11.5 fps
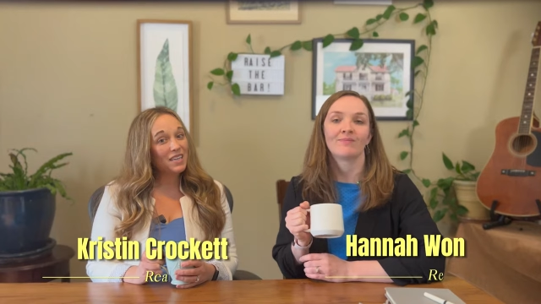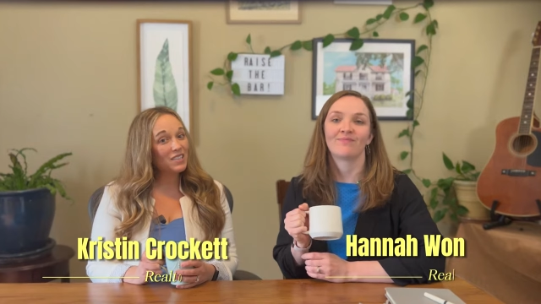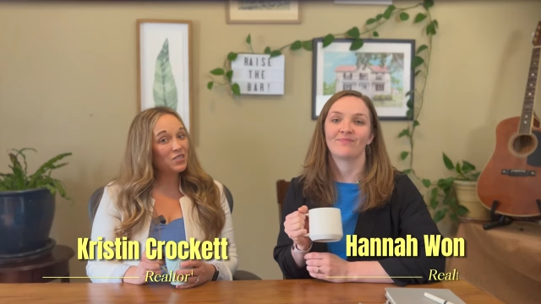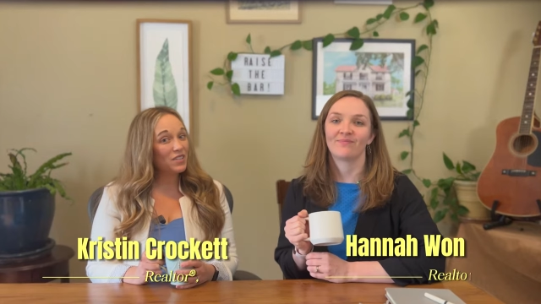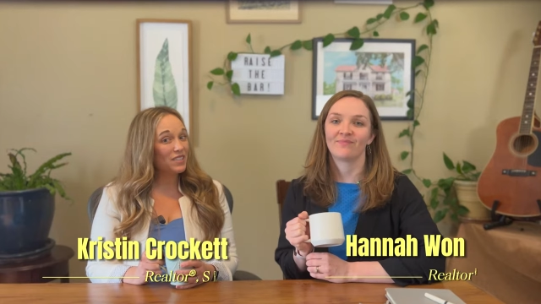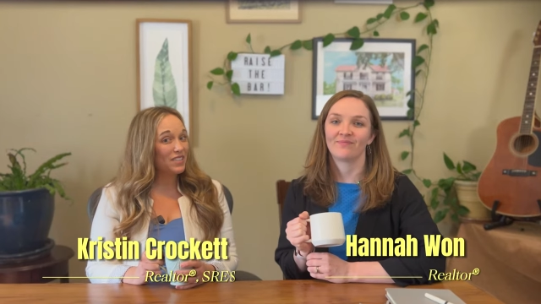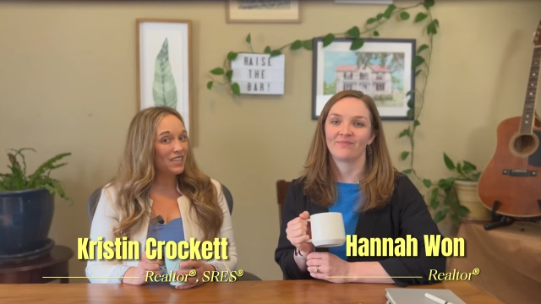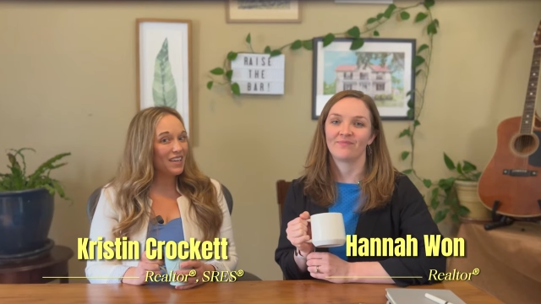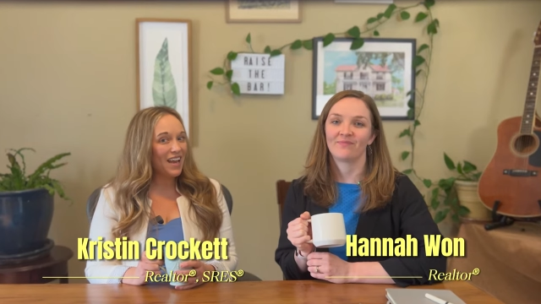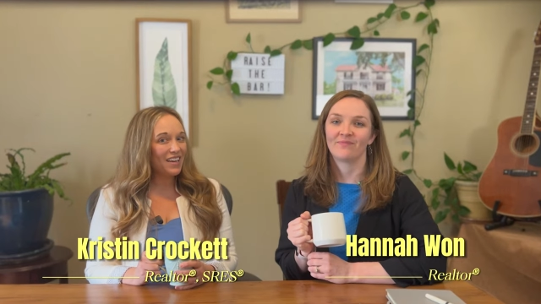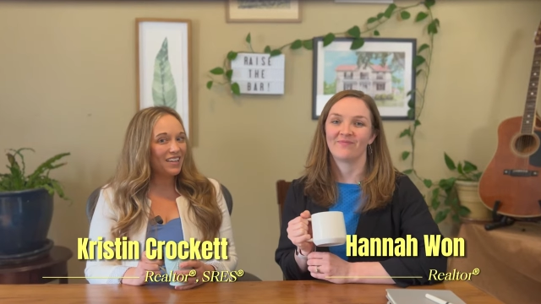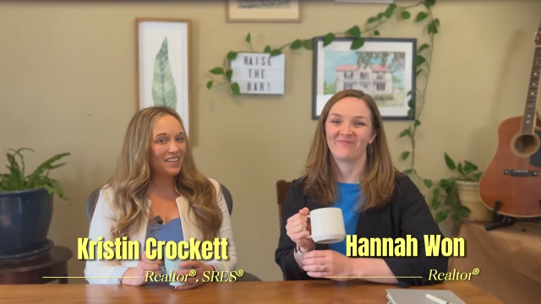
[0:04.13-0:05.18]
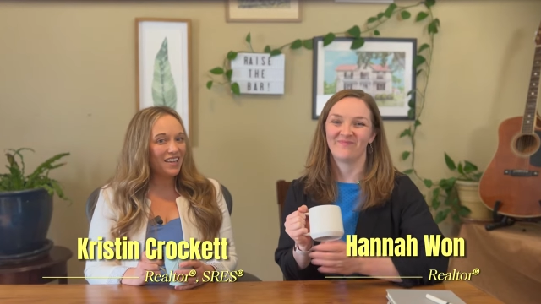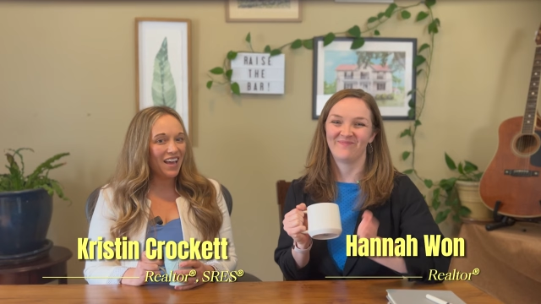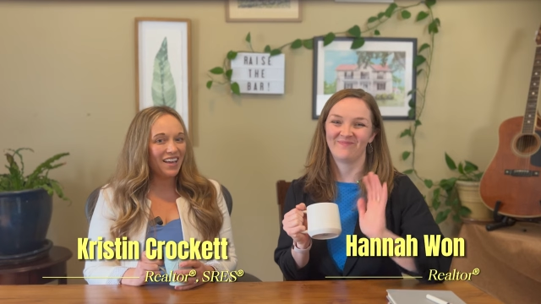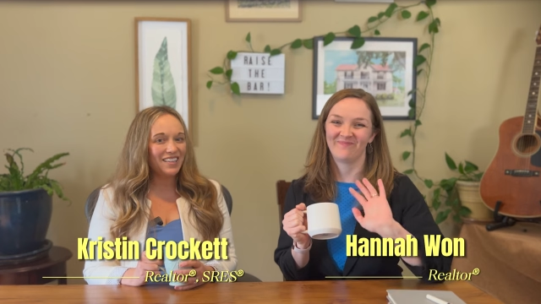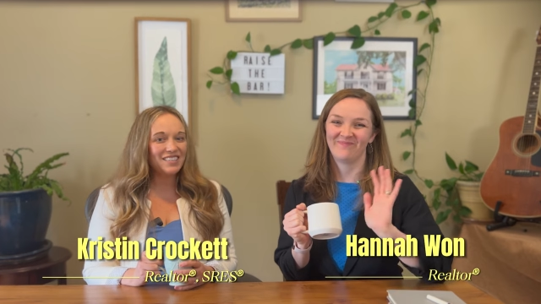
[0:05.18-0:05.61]
Speaker 1: It's Kristin and Hannah
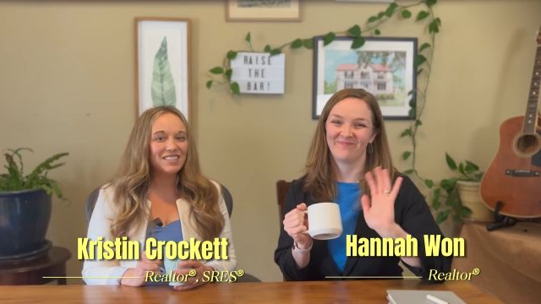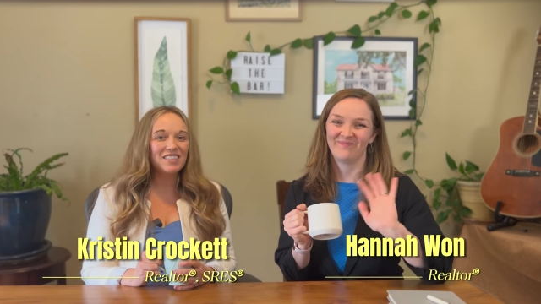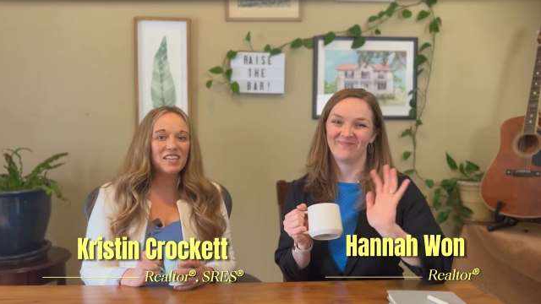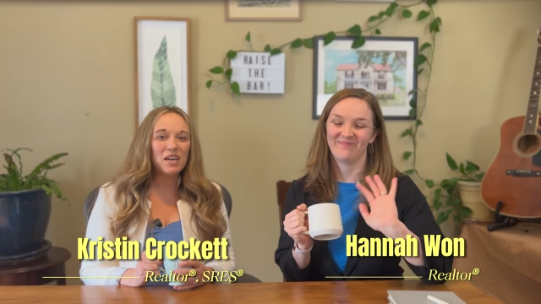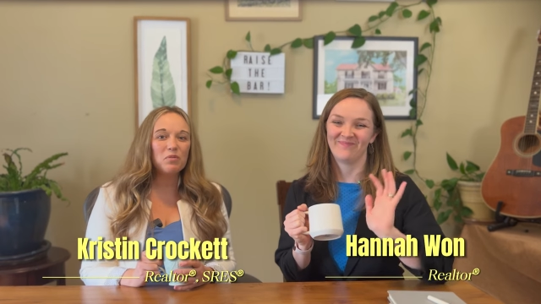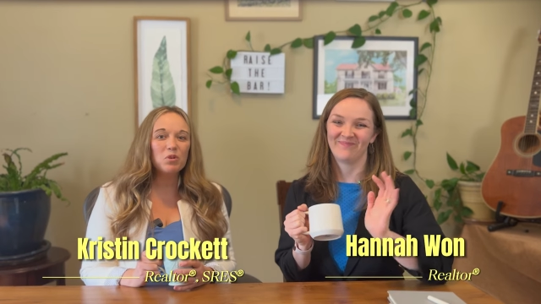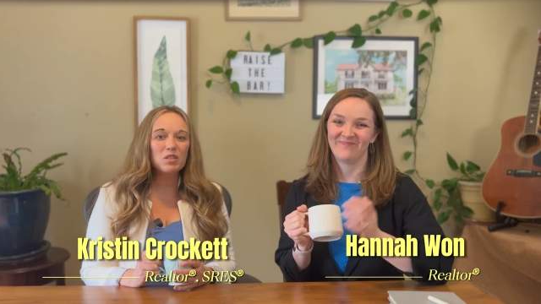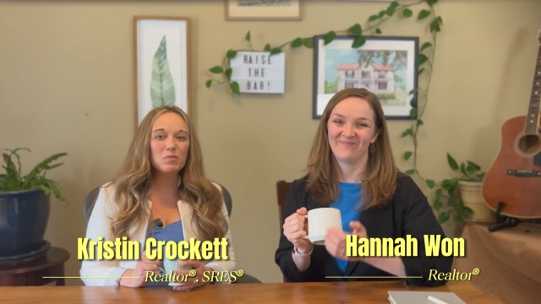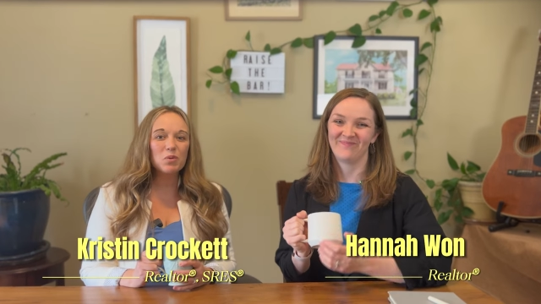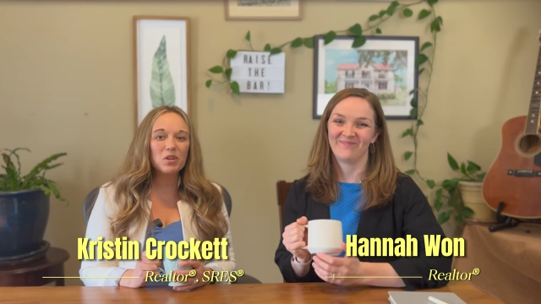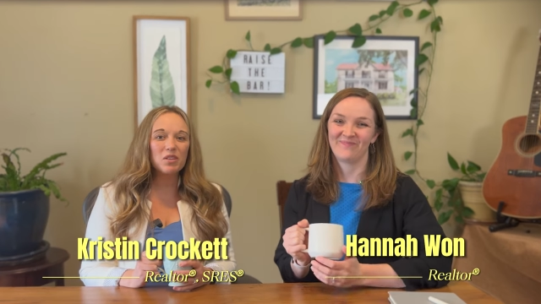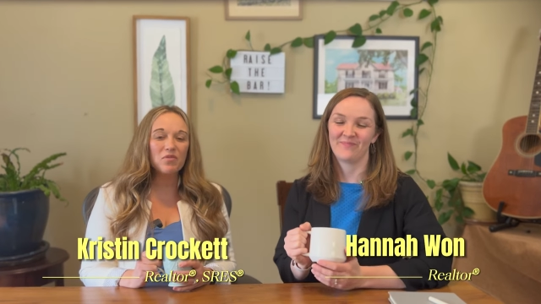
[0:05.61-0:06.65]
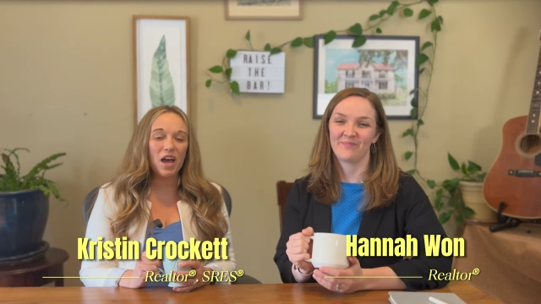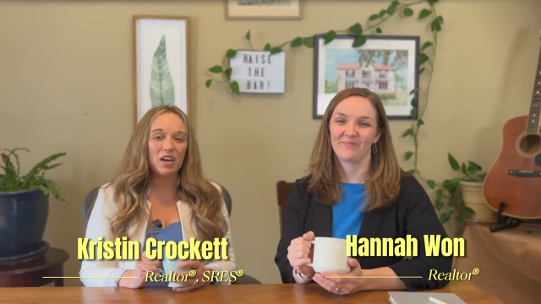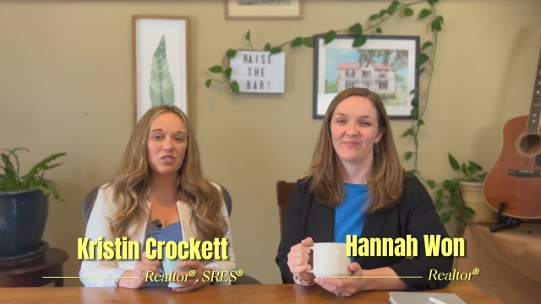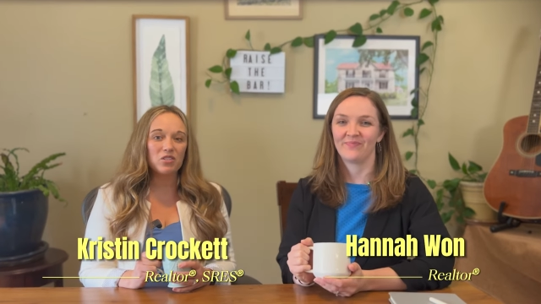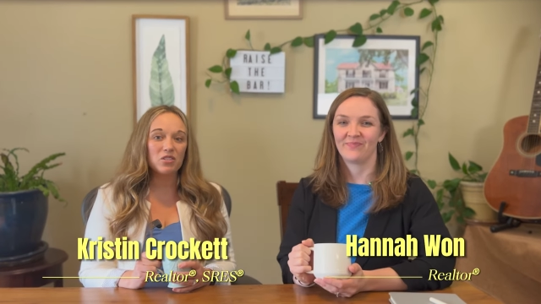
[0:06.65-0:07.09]
again. Today we'll explore the
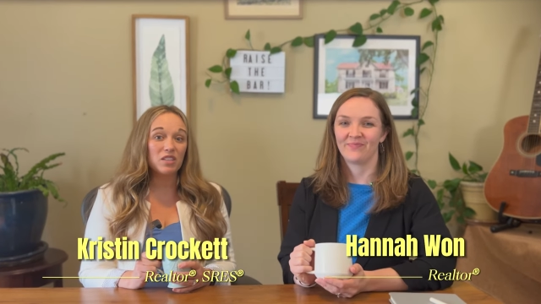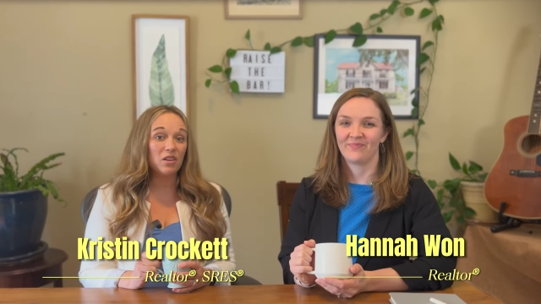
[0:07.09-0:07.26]
factors